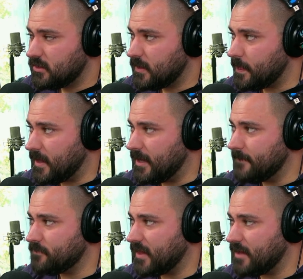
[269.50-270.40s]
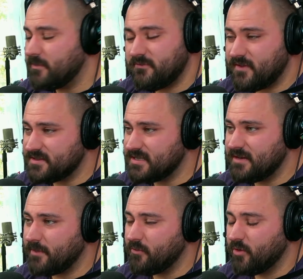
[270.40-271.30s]
Um, I'm invested
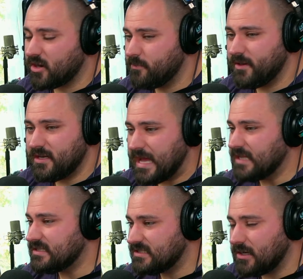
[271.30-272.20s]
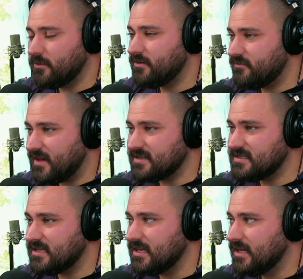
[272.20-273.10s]
in my work, but not so
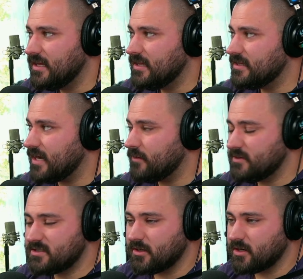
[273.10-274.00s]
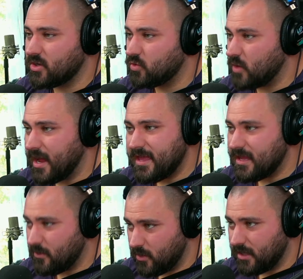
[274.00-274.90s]
invested that I would start
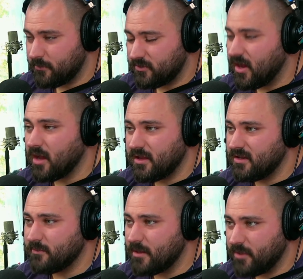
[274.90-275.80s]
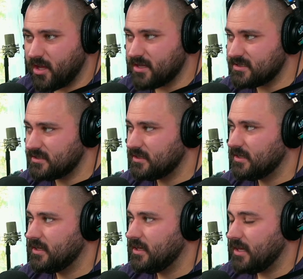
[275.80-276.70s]
crying while I'm talking to my boss.
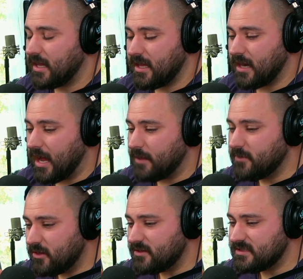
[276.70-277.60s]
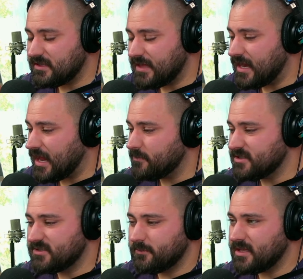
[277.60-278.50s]
And I'm noticing that. I'm
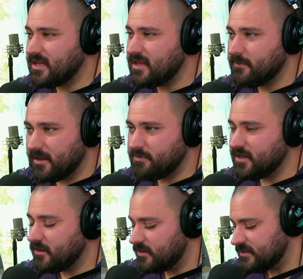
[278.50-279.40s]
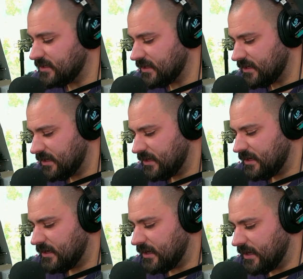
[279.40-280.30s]
assuming he might be noticing it.
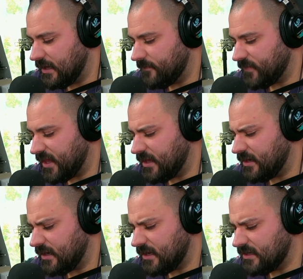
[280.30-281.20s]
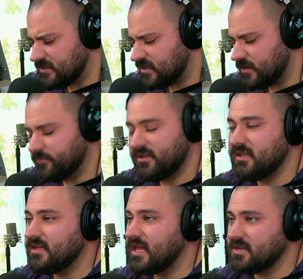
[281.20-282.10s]
Um, and, and it's
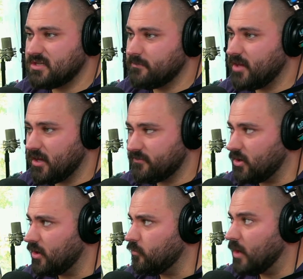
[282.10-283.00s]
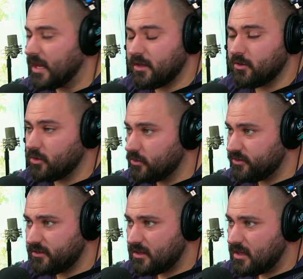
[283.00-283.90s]
completely catching me off guard. Why on
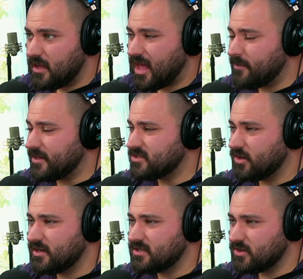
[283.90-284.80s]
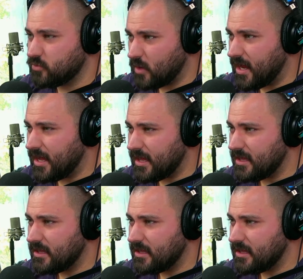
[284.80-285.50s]
earth am I starting to cry